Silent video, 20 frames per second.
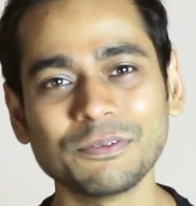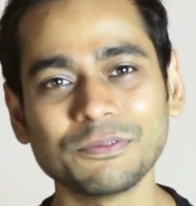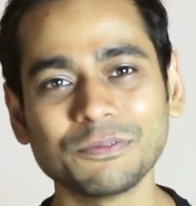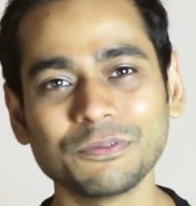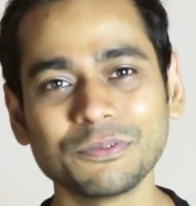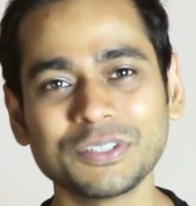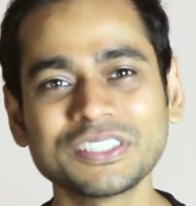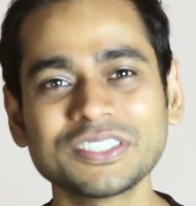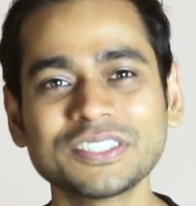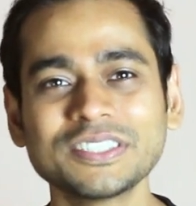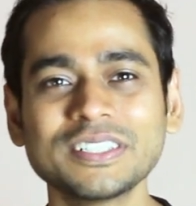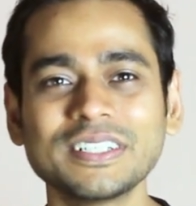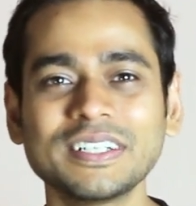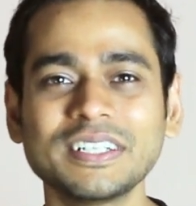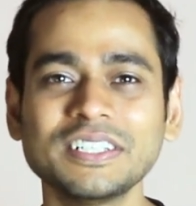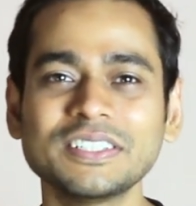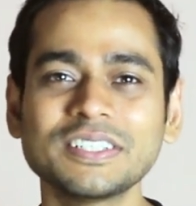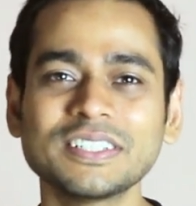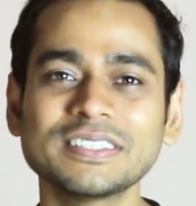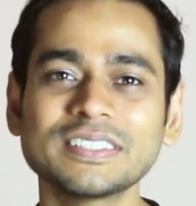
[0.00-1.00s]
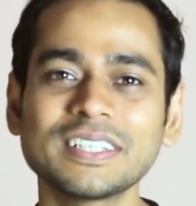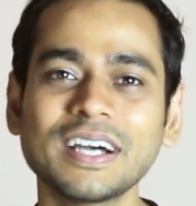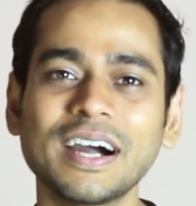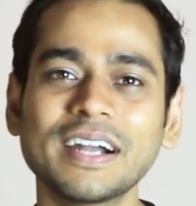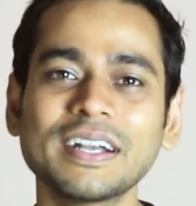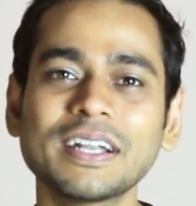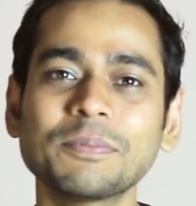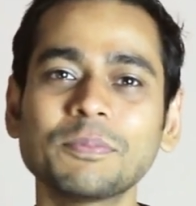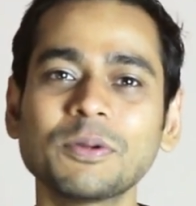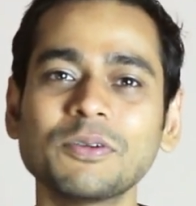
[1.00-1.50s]
which teaches the
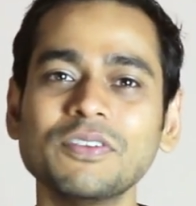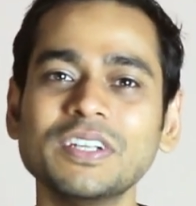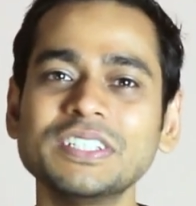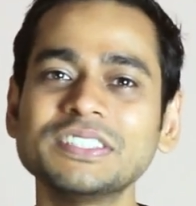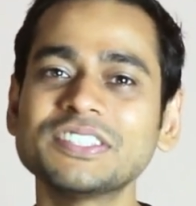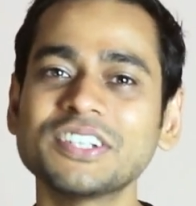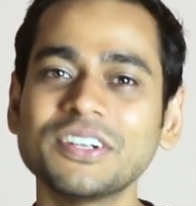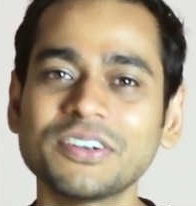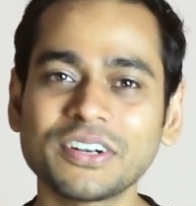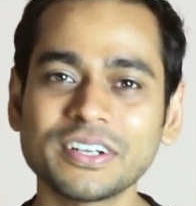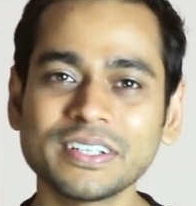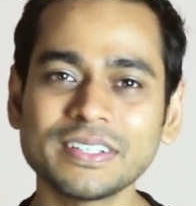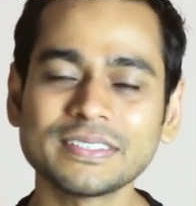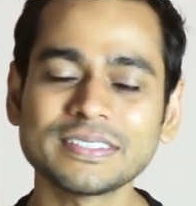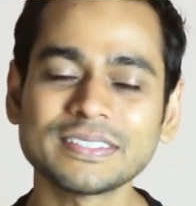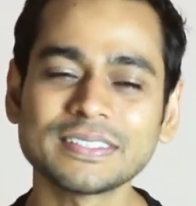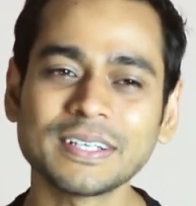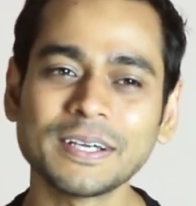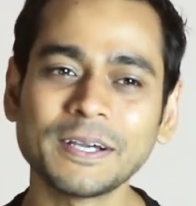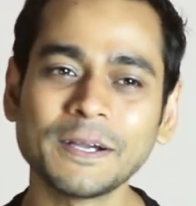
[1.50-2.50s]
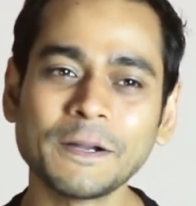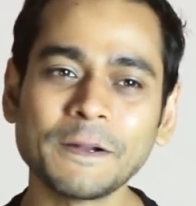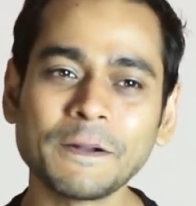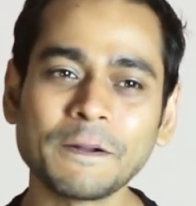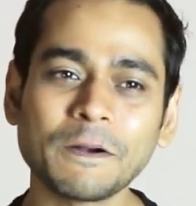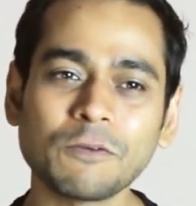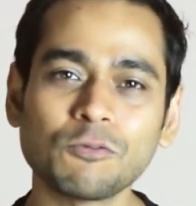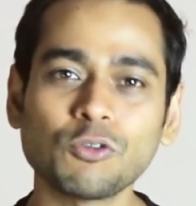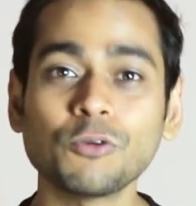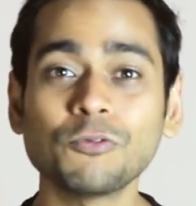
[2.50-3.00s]
underprivileged children
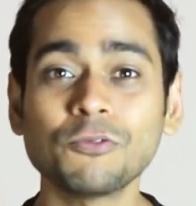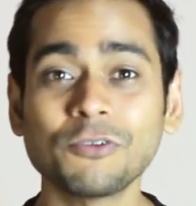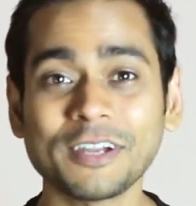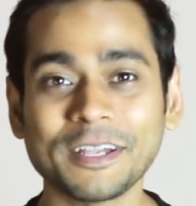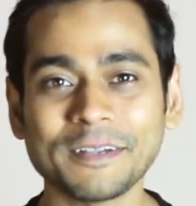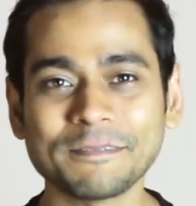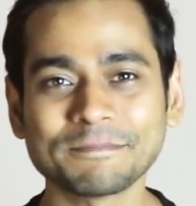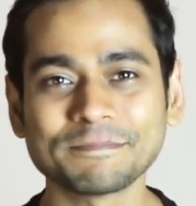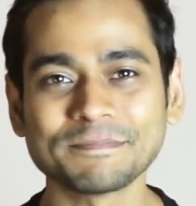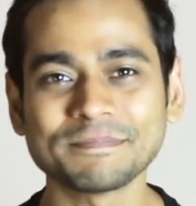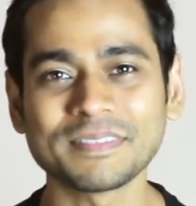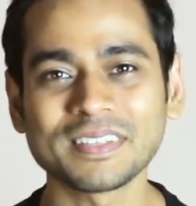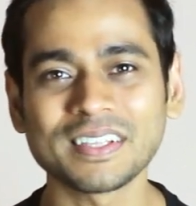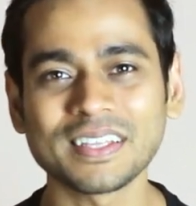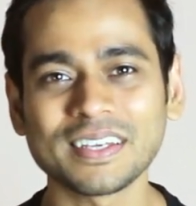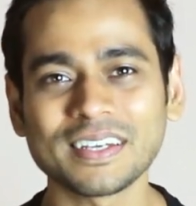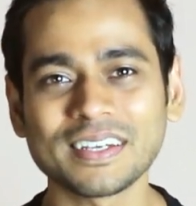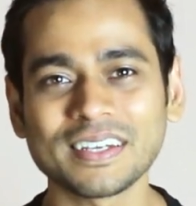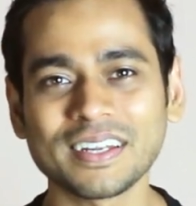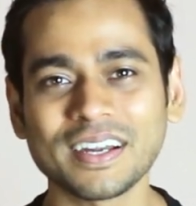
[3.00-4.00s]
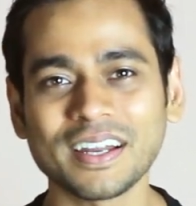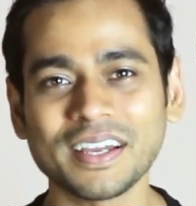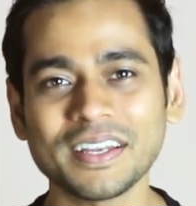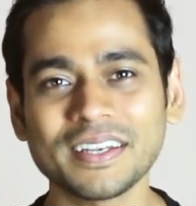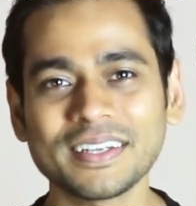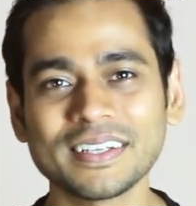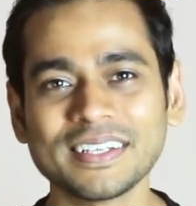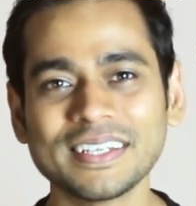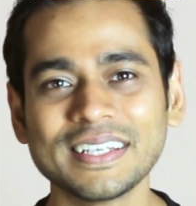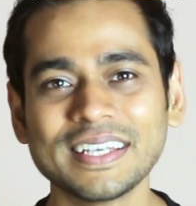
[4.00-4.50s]
for free, right?
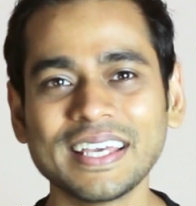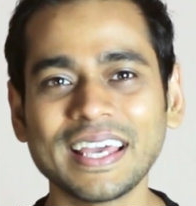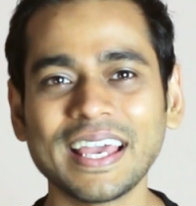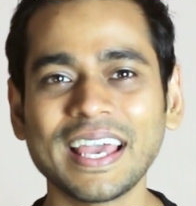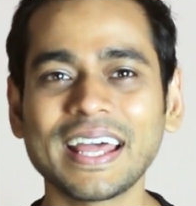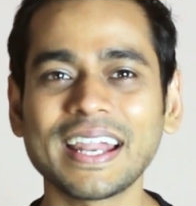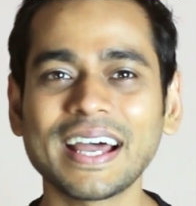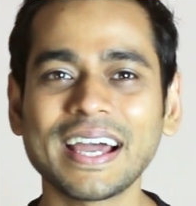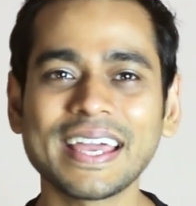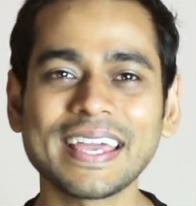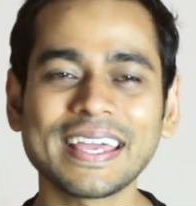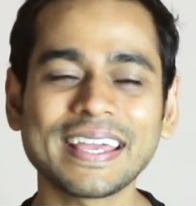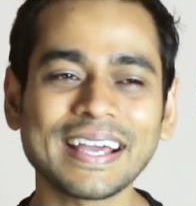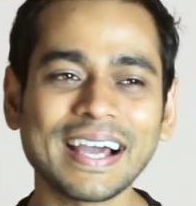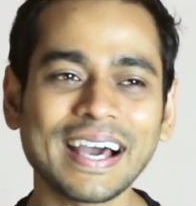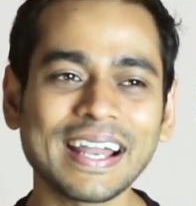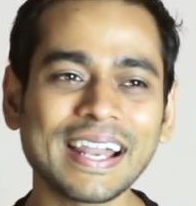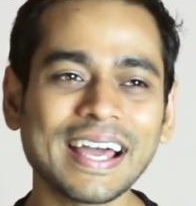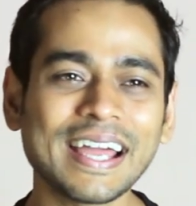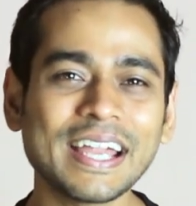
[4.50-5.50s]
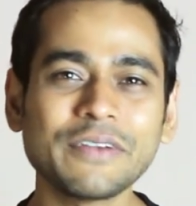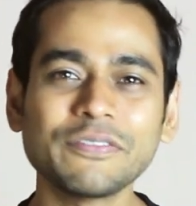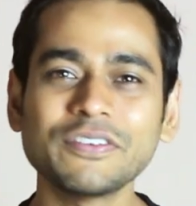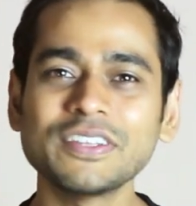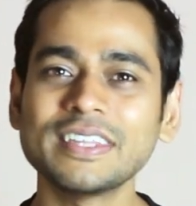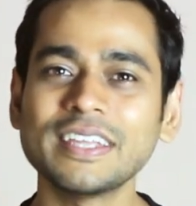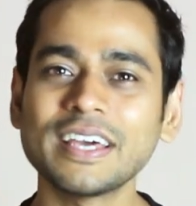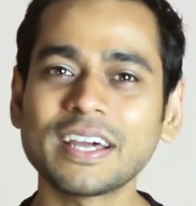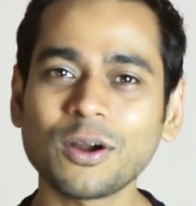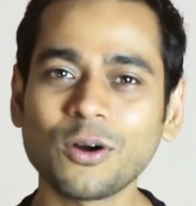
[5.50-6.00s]
And I aligned with
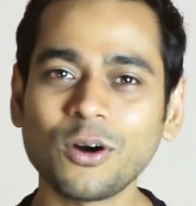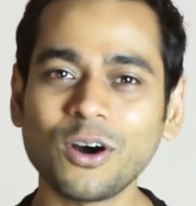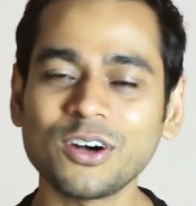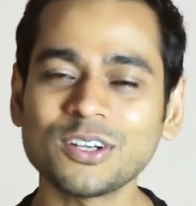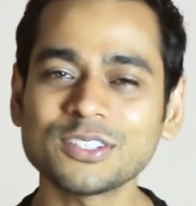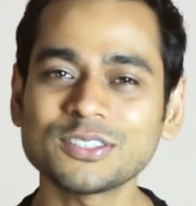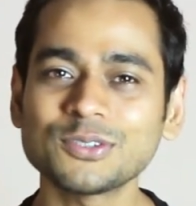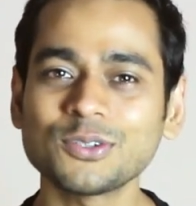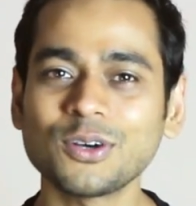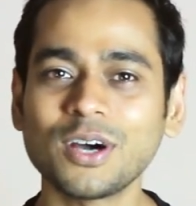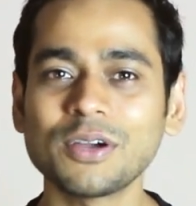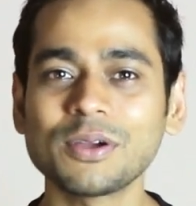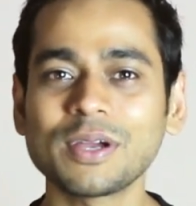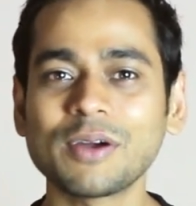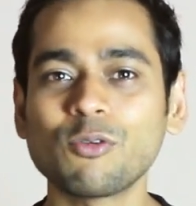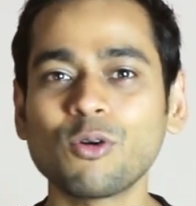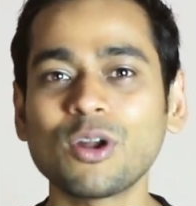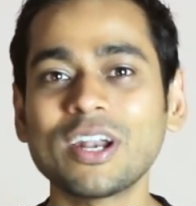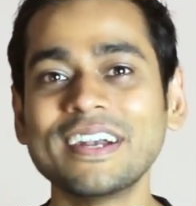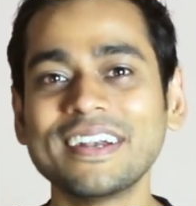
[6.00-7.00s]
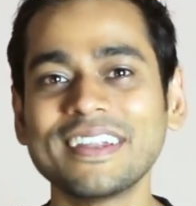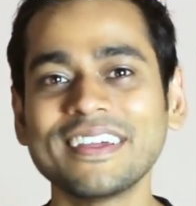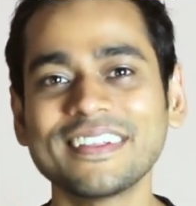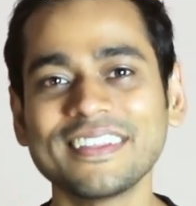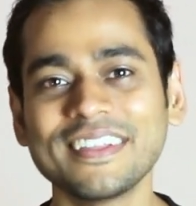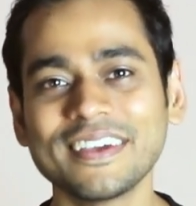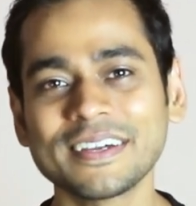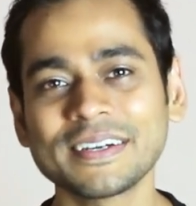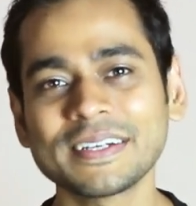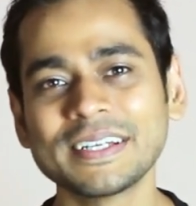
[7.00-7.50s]
their cause, so I volunteer
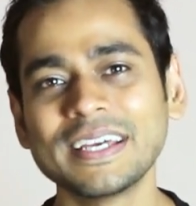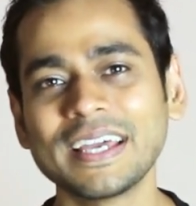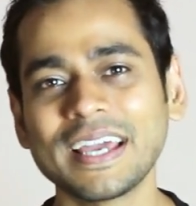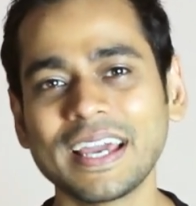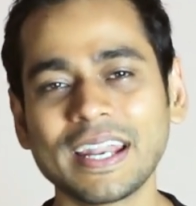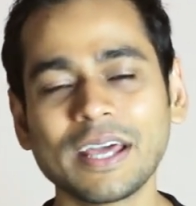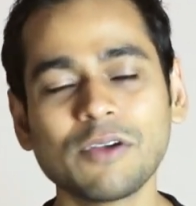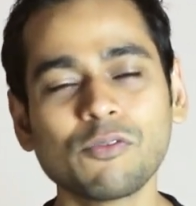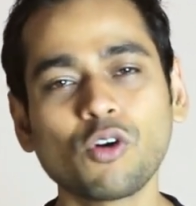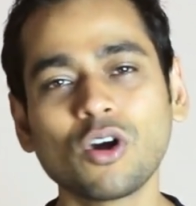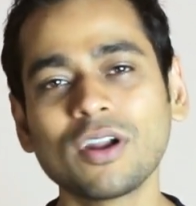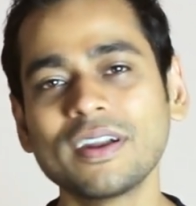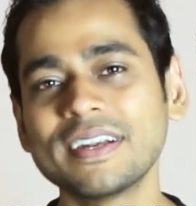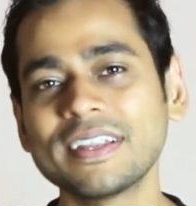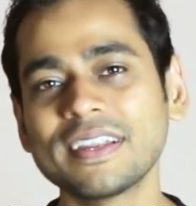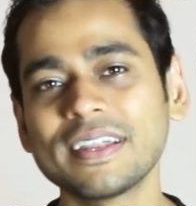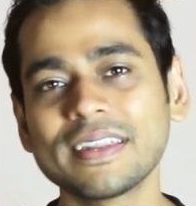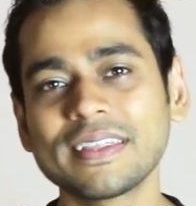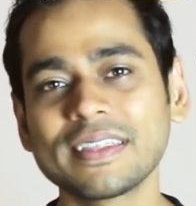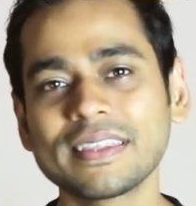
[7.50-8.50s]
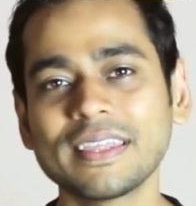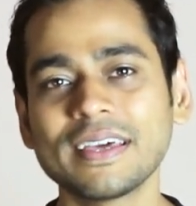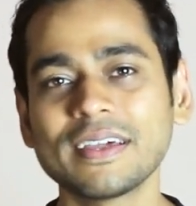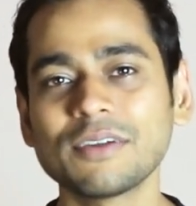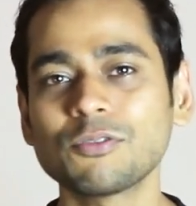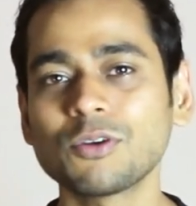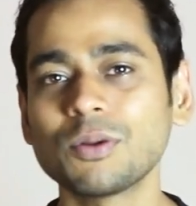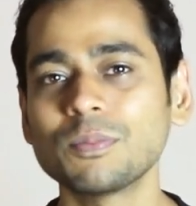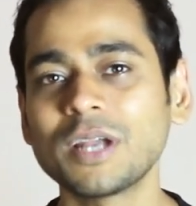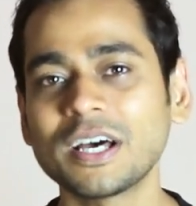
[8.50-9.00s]
there, and I'm volunteering there
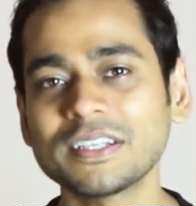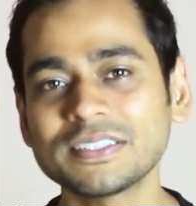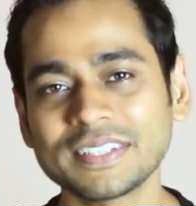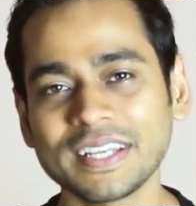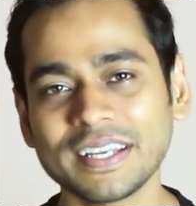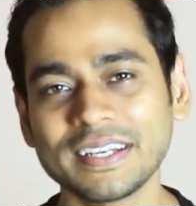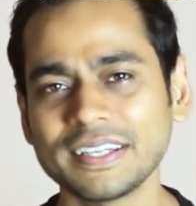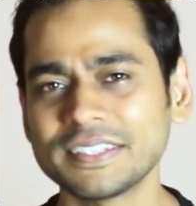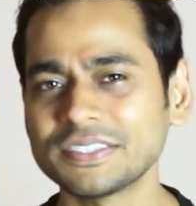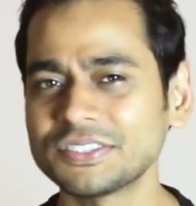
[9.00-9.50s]
from last 10 years,